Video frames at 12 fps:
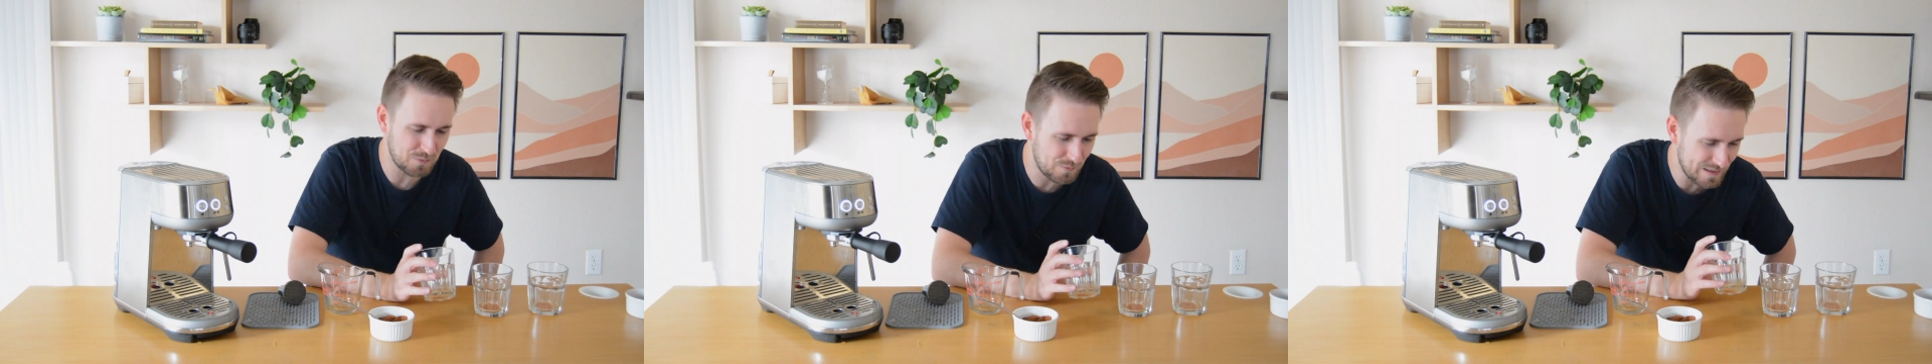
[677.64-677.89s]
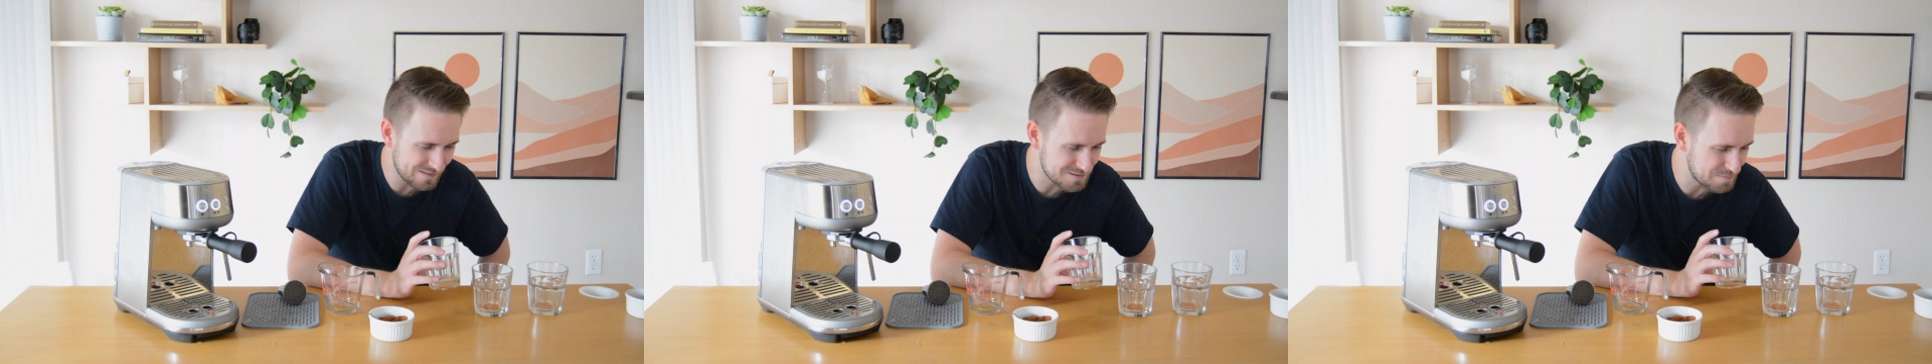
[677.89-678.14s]

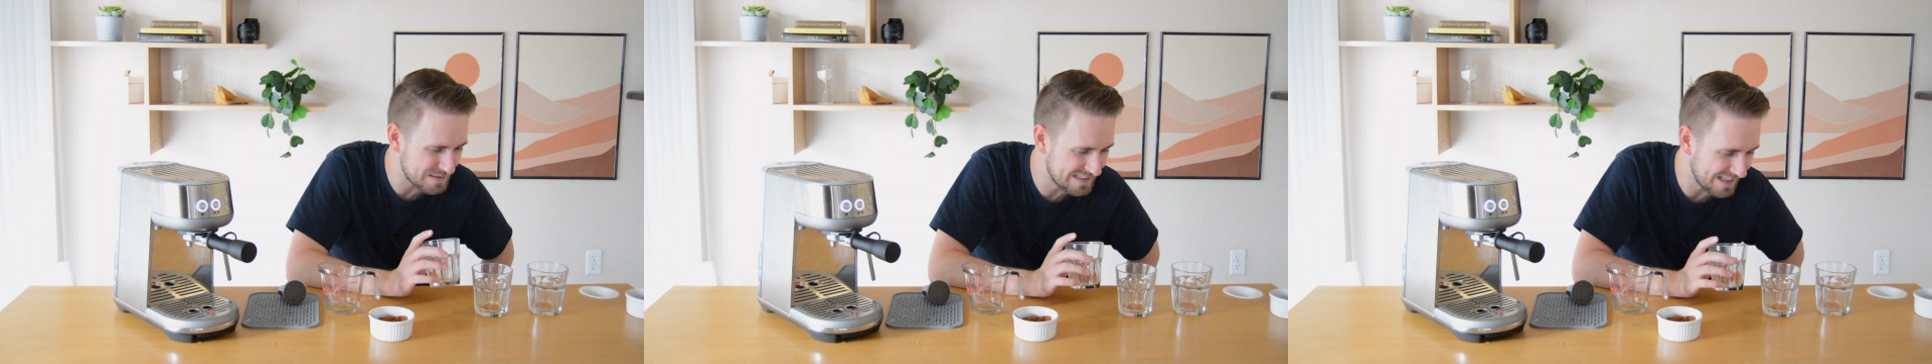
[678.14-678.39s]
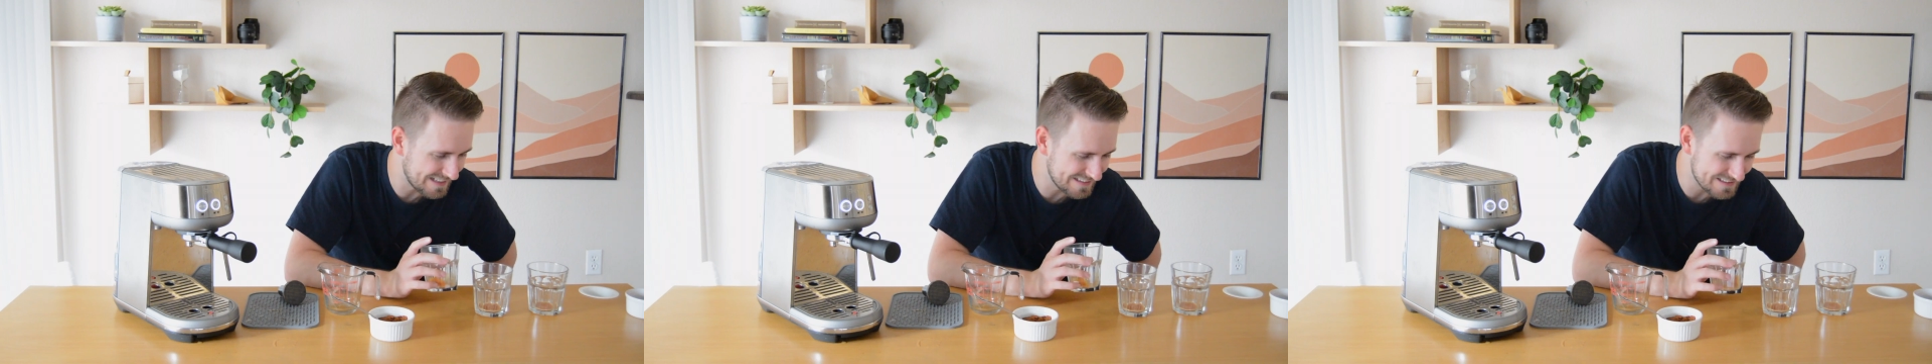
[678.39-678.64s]
weird to be
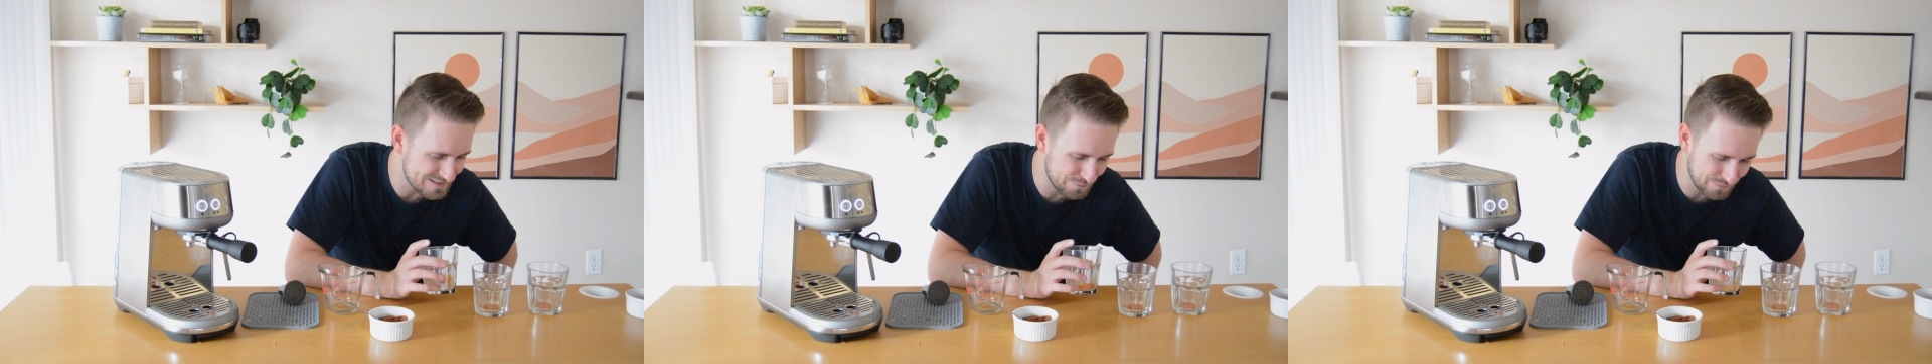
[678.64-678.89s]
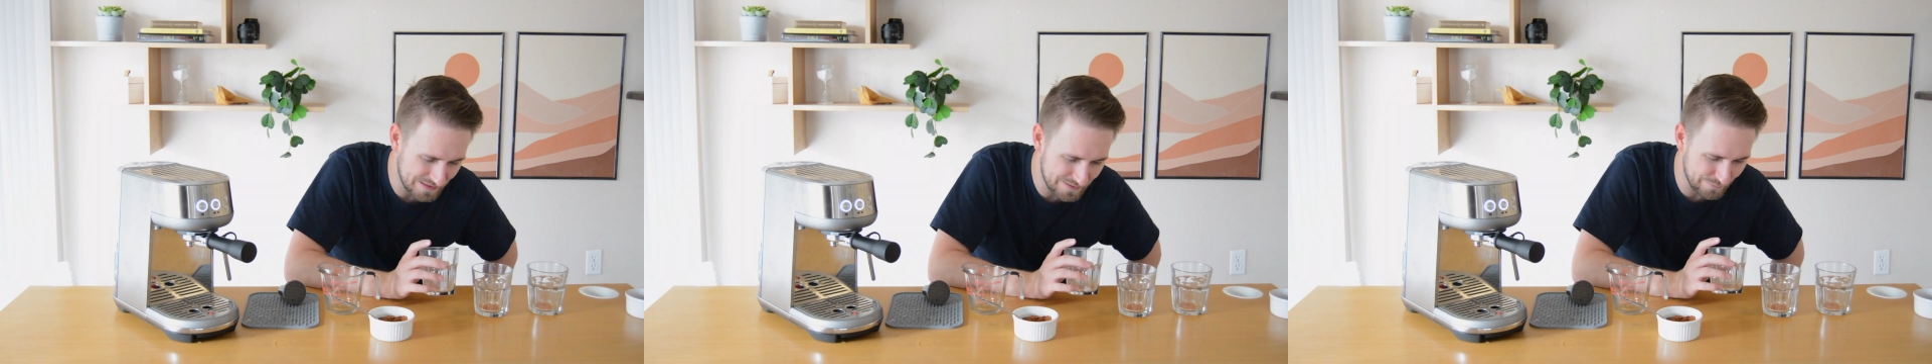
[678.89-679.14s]
getting this
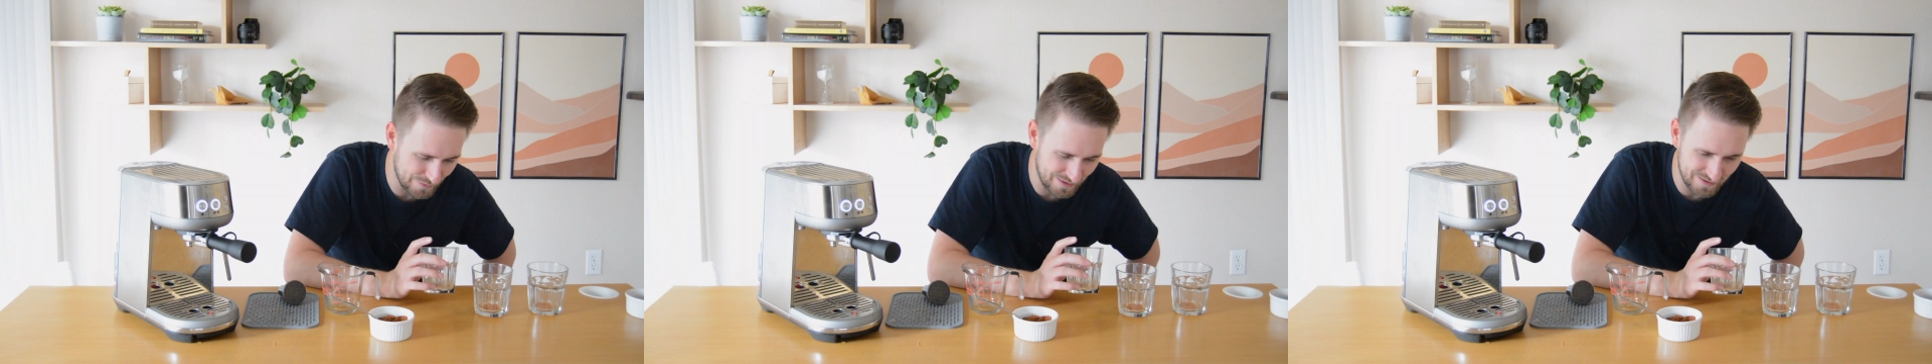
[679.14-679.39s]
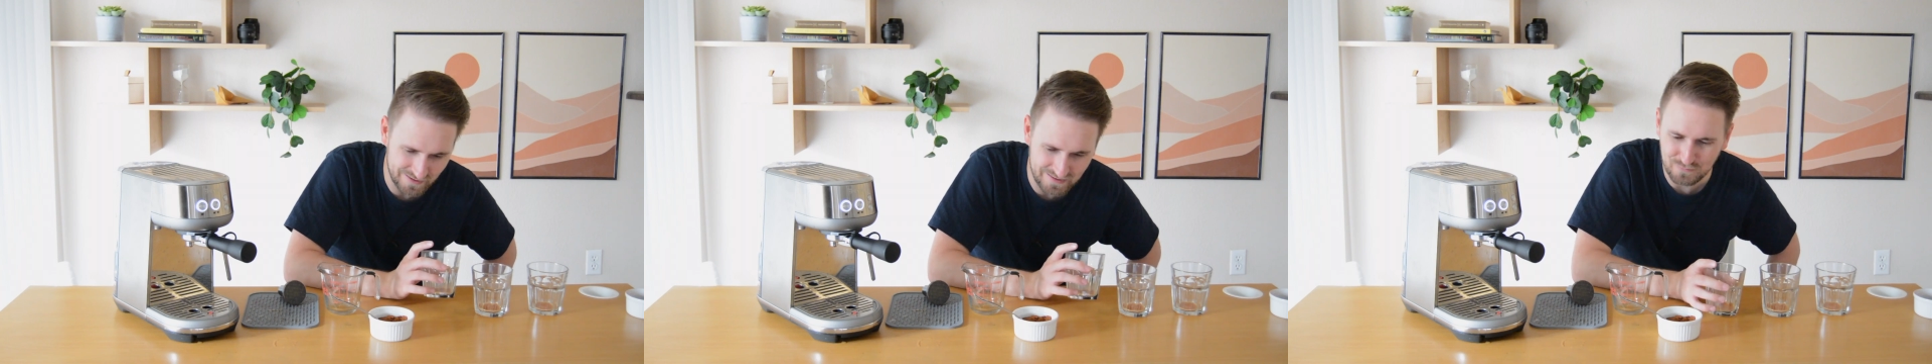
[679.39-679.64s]

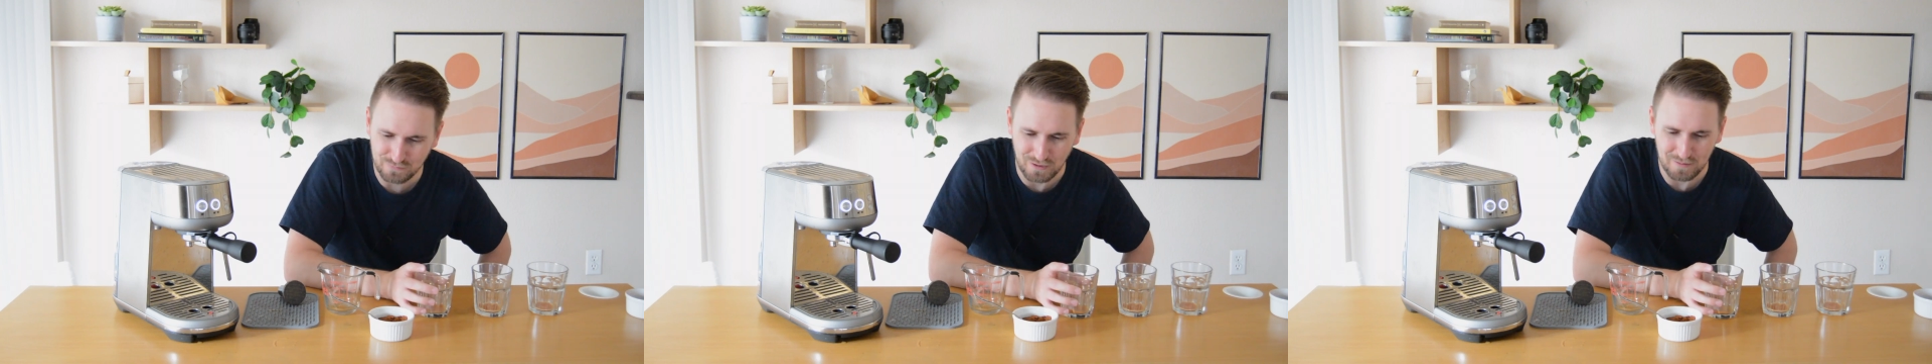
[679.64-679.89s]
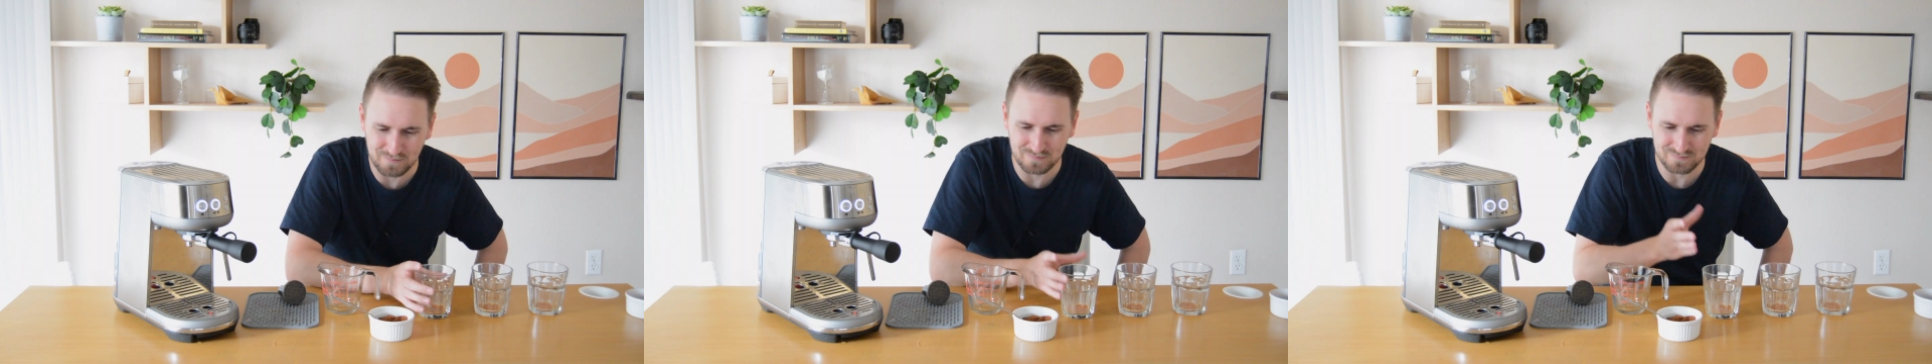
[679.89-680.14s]
flavor
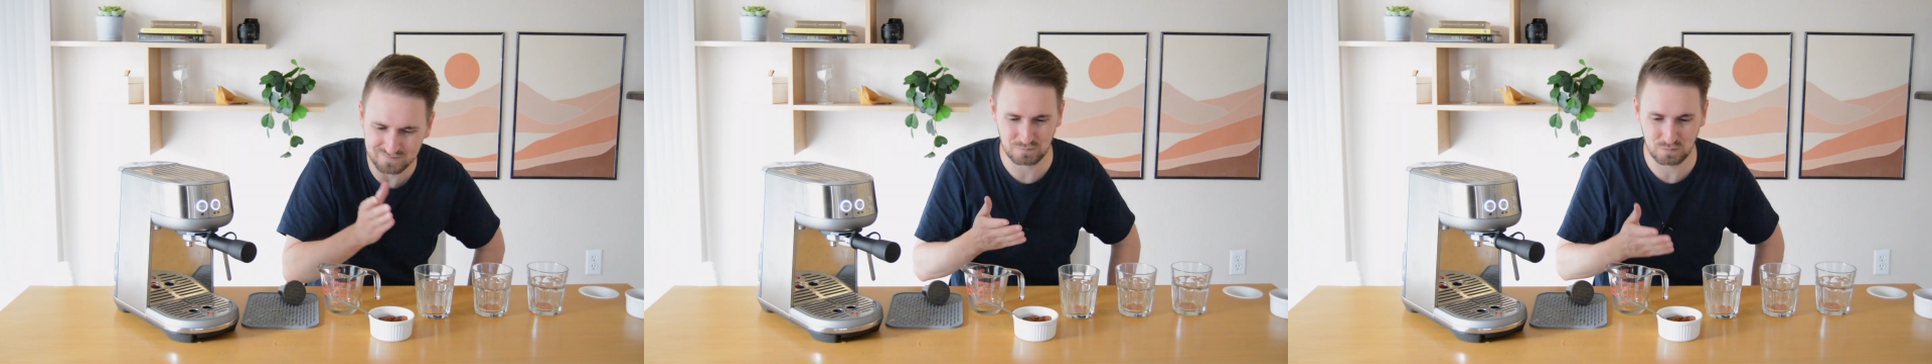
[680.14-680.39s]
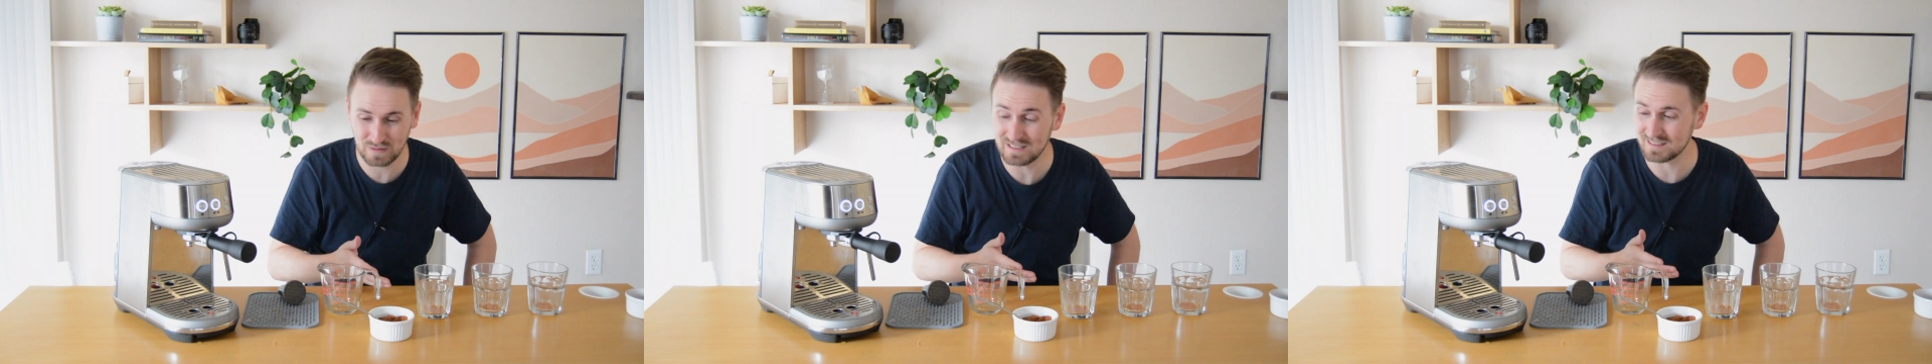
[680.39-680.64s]
from
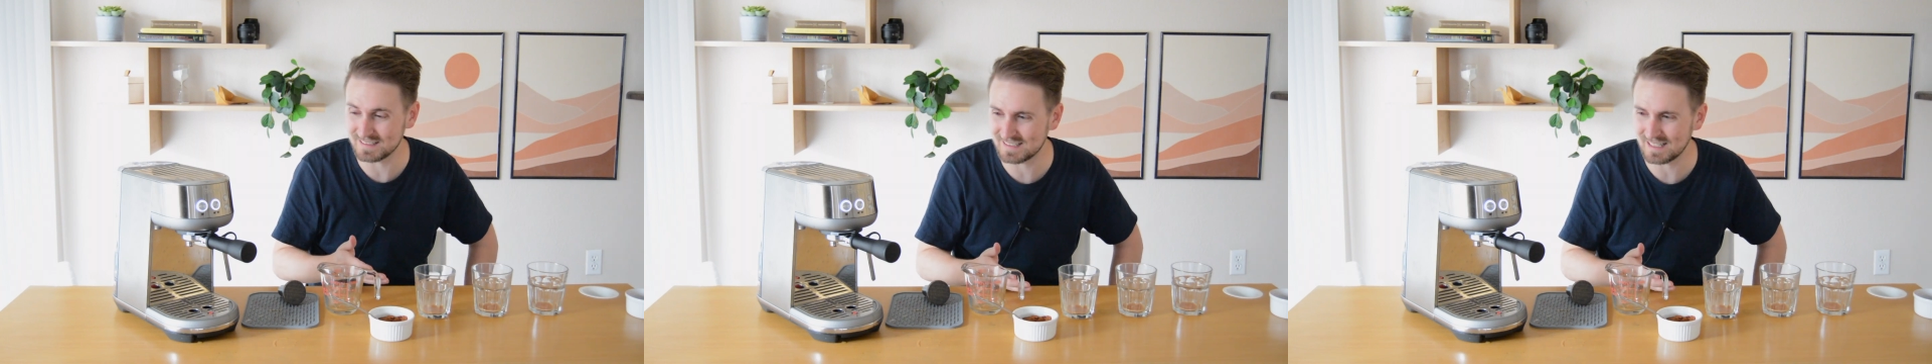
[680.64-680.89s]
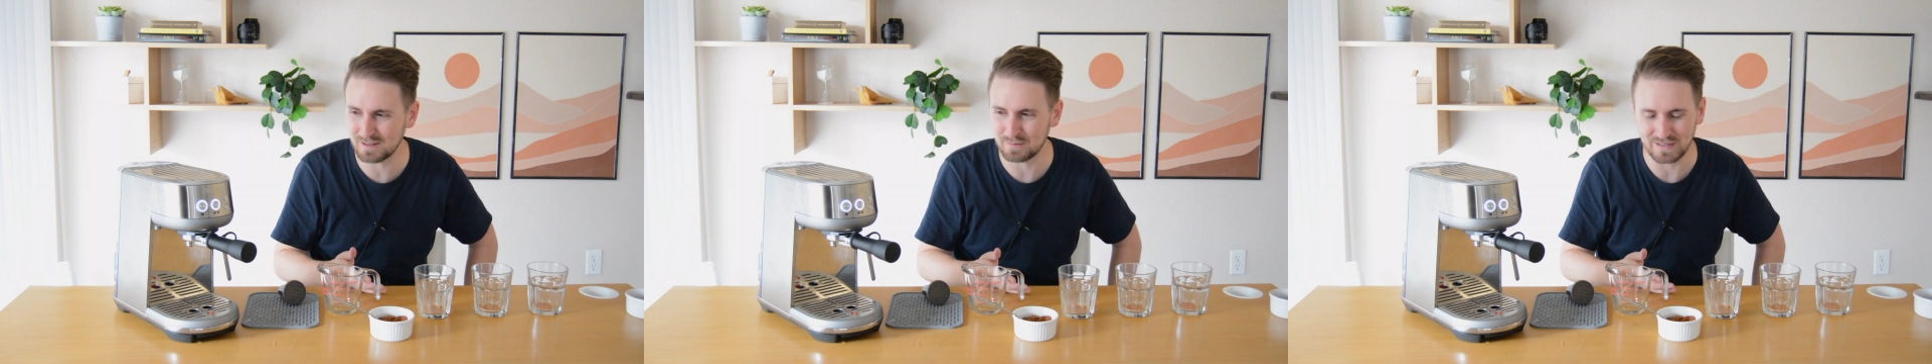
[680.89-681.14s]
real
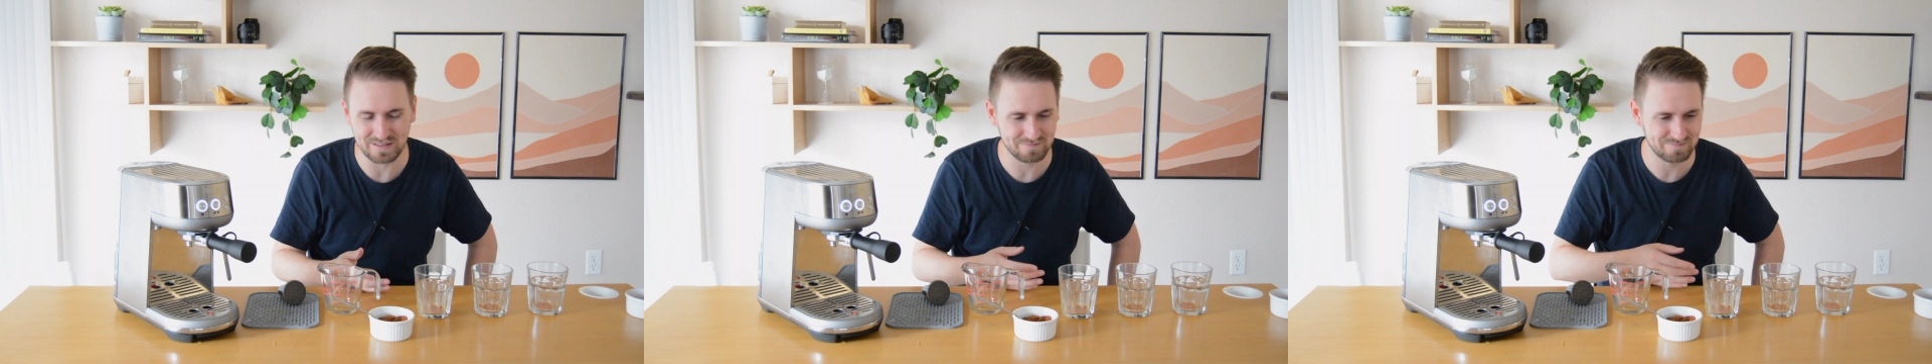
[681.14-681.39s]
cinnamon.